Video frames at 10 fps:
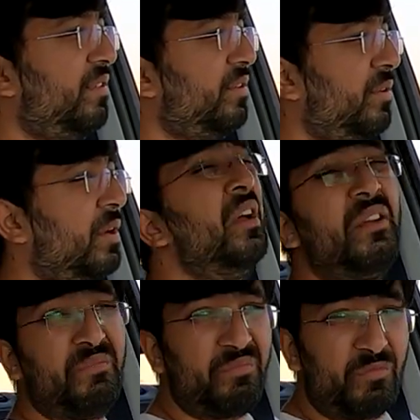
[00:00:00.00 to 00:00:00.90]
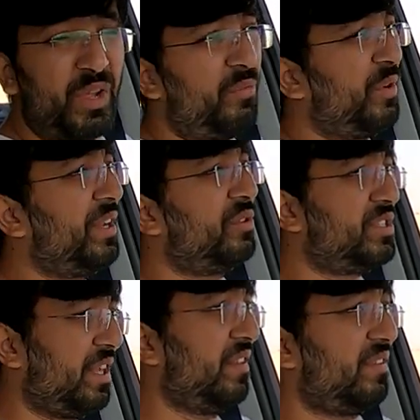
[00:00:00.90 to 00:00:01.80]
so feel free to
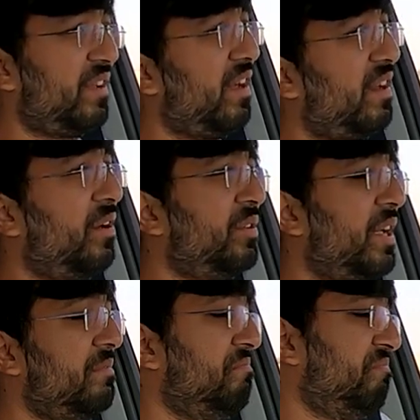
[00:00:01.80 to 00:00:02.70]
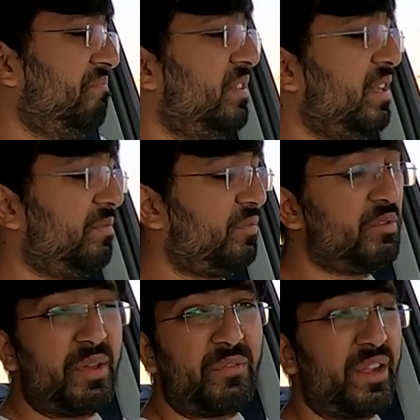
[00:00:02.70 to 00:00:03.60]
check this car out and yeah you
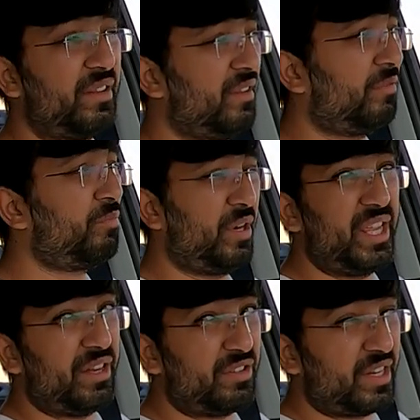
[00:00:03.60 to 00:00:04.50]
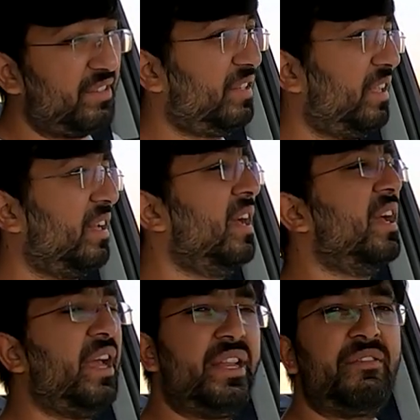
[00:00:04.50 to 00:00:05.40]
may find this pretty interesting
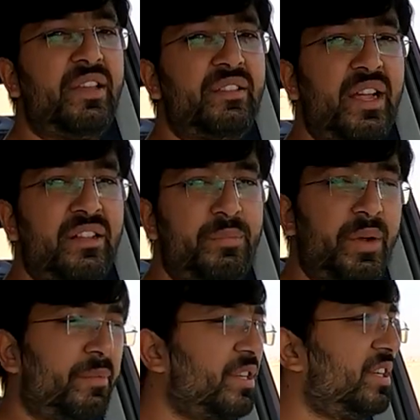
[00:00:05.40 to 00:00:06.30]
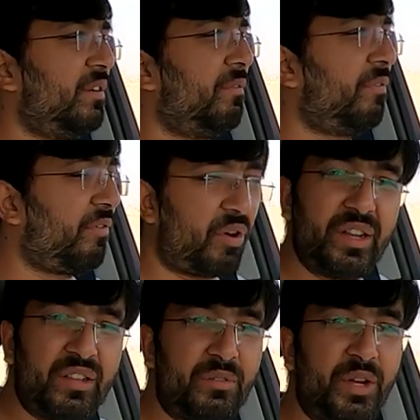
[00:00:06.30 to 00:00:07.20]
anyways that is pretty much it for
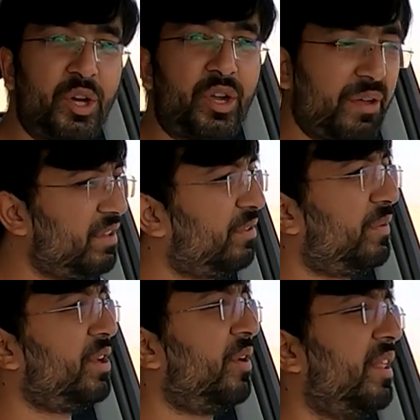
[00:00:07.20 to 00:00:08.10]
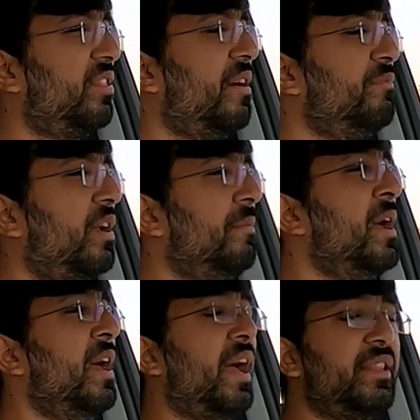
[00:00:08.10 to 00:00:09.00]
this video give this video a thumbs up
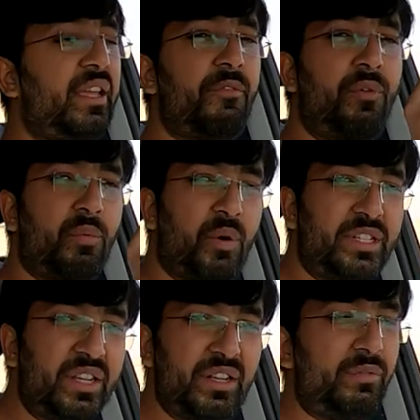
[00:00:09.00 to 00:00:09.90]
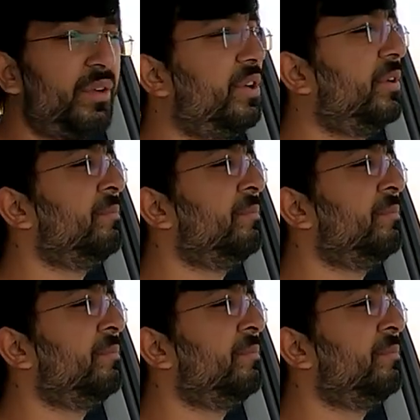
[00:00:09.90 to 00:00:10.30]
and thank you for watching this video